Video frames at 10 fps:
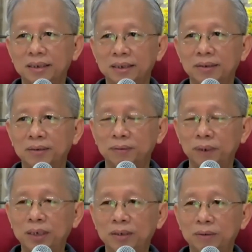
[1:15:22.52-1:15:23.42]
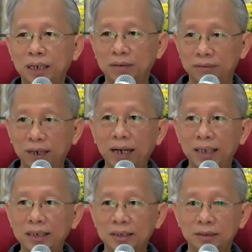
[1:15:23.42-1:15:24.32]
So when you can
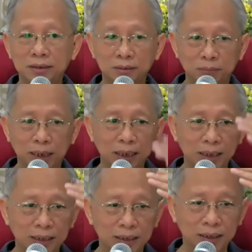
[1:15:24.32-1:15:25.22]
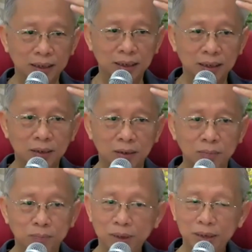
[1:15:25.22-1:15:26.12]
rest by
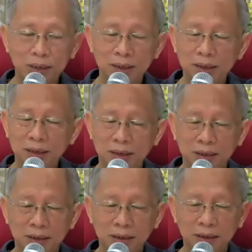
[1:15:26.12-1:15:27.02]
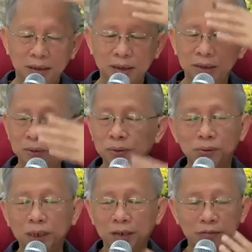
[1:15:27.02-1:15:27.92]
completely, you
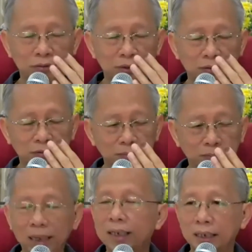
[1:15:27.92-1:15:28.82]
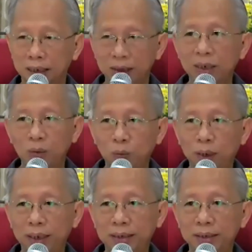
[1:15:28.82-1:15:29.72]
don't have to even maintain the
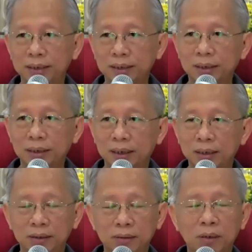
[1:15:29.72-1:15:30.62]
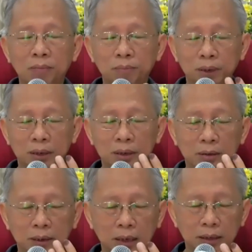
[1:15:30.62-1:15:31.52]
awareness. You completely
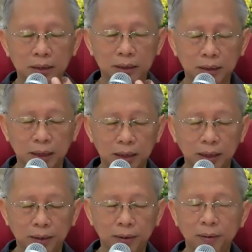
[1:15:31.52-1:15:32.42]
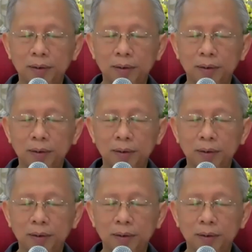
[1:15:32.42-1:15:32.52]
rest inside there.